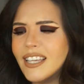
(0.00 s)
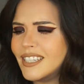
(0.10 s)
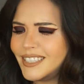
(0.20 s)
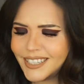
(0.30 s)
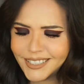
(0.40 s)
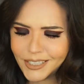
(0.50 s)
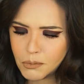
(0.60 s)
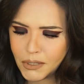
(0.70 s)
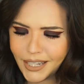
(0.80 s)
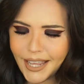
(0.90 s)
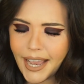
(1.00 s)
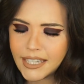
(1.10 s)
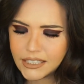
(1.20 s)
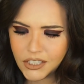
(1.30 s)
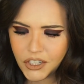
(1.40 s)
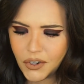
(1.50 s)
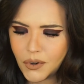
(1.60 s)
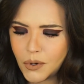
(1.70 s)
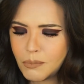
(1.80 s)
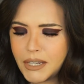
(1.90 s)
It doesn't smell like
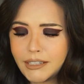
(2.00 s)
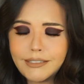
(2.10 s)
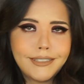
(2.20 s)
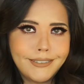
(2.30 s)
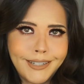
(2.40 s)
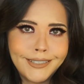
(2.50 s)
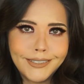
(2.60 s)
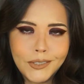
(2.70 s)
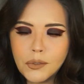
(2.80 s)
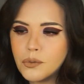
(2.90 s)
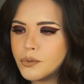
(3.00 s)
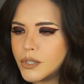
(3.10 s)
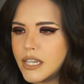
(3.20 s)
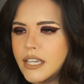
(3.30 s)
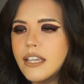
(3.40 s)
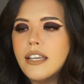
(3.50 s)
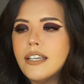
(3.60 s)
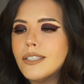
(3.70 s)
acetone because it's acetone free.